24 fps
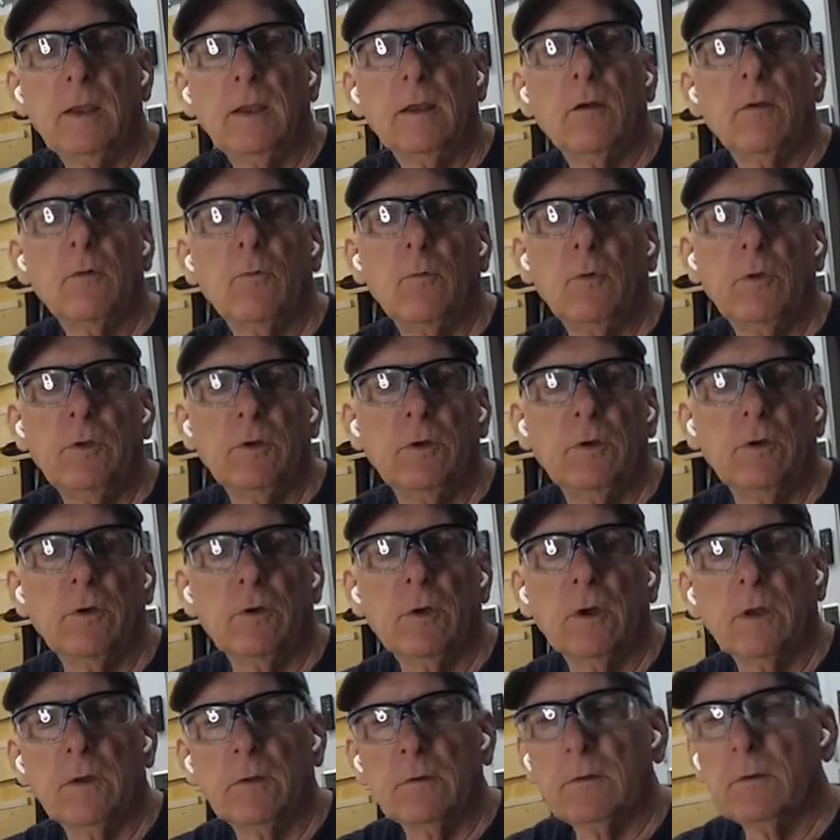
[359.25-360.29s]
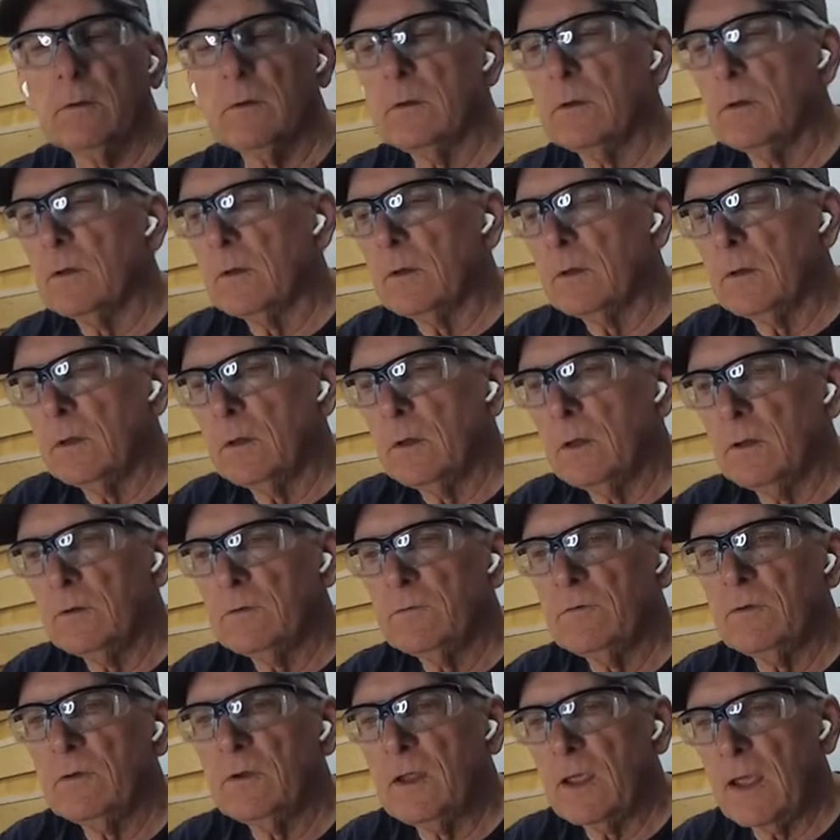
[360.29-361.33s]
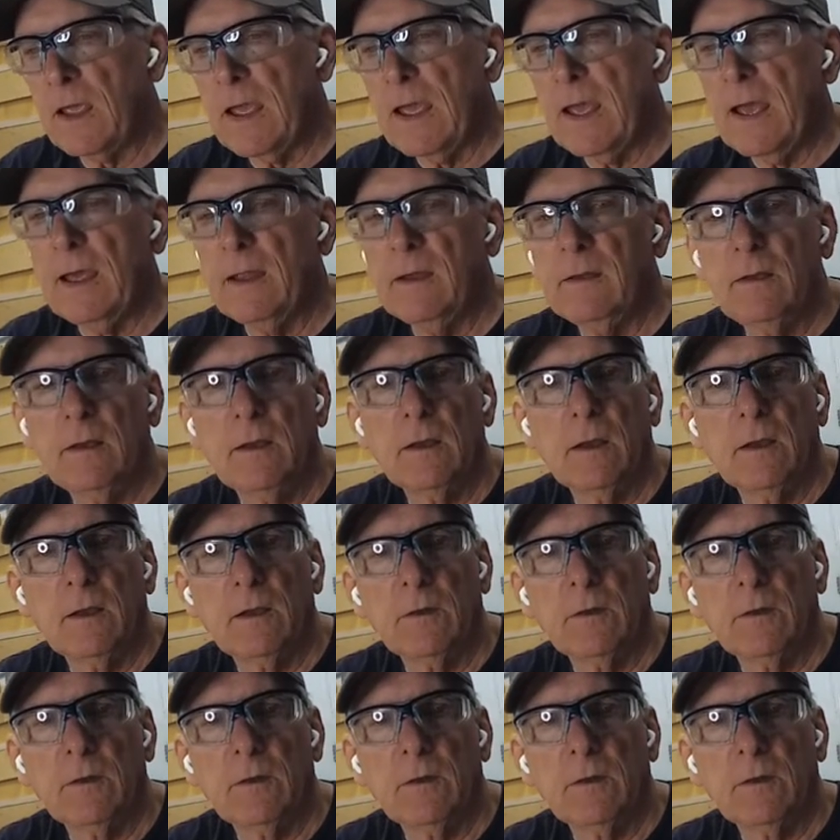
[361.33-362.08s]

with your CAD,